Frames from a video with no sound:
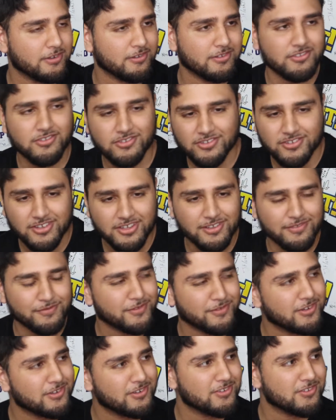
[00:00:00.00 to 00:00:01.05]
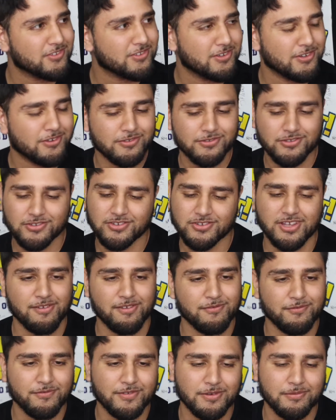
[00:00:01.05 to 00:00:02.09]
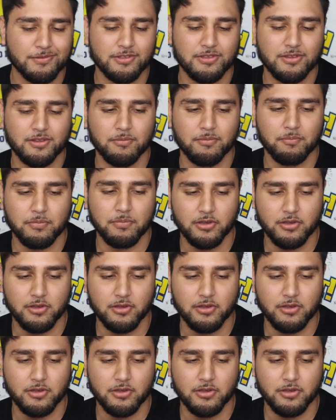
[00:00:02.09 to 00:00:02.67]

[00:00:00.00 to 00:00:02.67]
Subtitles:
or just taking photos, just having fun with it.